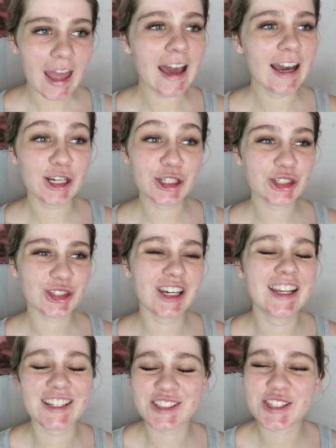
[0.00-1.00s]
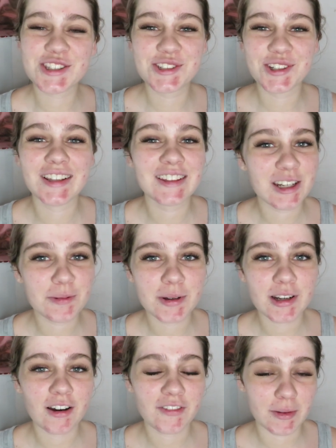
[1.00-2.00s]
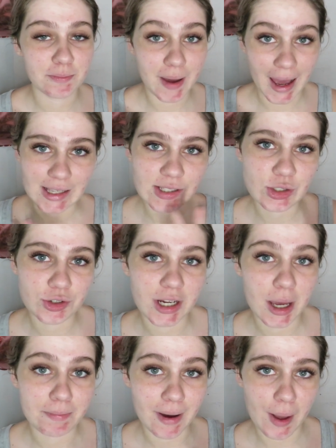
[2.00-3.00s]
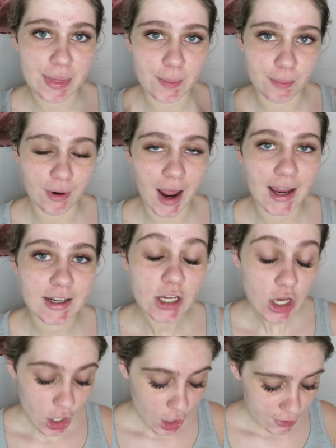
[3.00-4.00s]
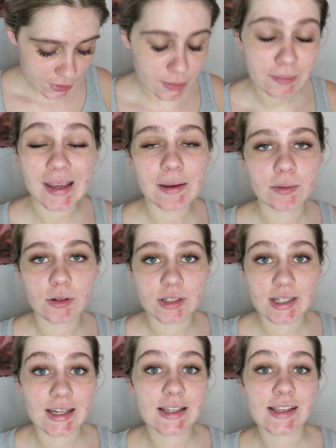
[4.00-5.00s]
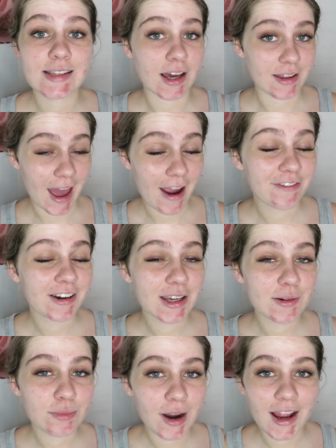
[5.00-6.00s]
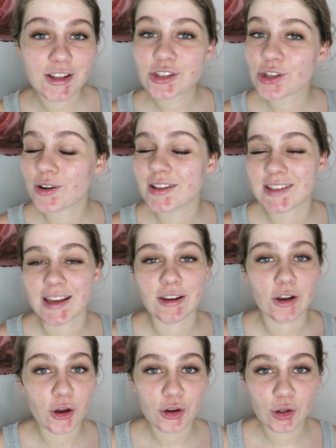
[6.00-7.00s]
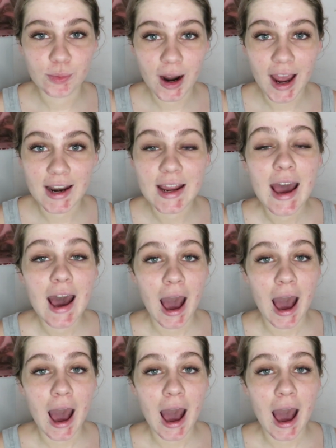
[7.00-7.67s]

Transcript: a little bit of a backstory about the brand. So Me Beauty is a South African brand, so it's a local brand.